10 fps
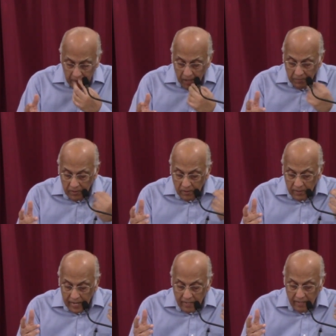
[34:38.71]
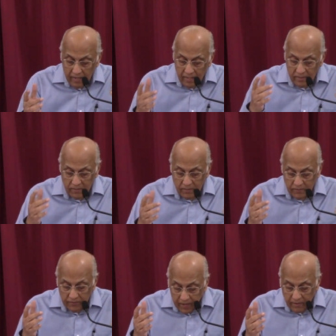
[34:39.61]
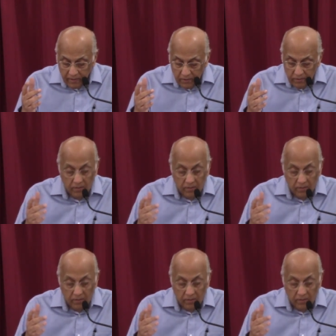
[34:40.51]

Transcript: couple called Ananias and Sapphira who